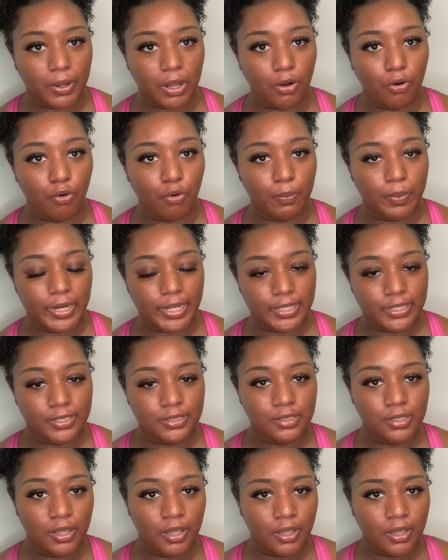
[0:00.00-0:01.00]
old place.
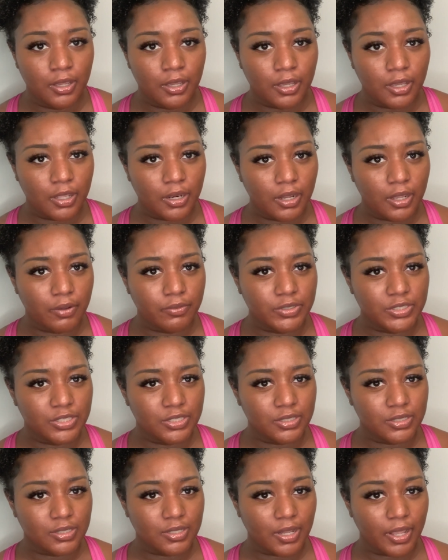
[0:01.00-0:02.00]
And they was
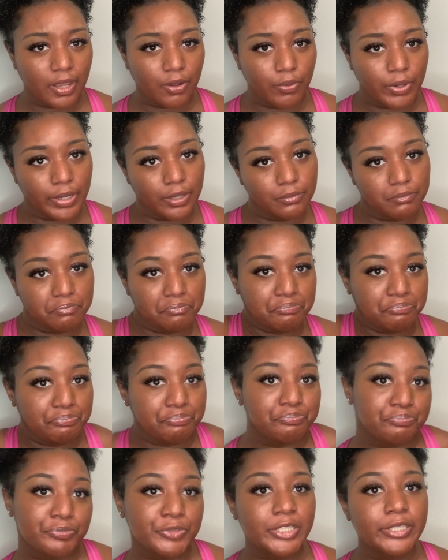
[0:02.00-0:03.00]
just like,
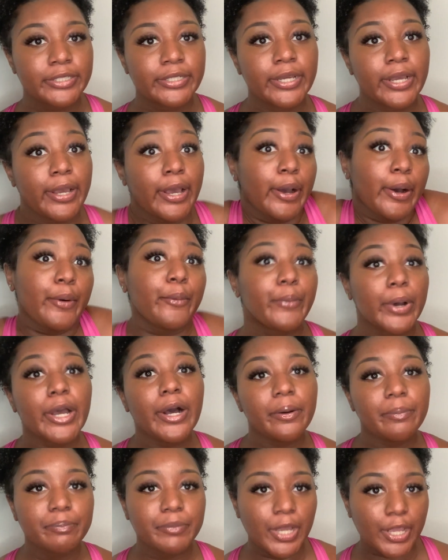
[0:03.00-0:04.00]
well,
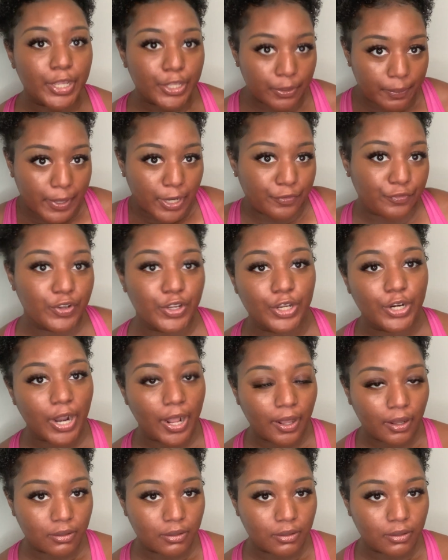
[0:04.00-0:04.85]
you better figure it out.